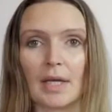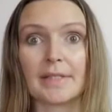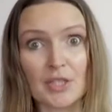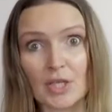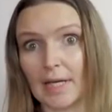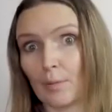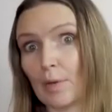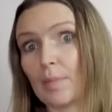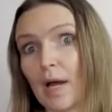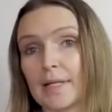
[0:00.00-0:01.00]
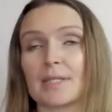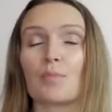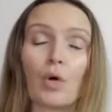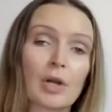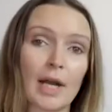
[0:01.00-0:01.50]
Additionally, when buying
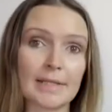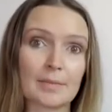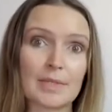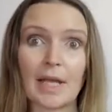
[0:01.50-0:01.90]
smaller items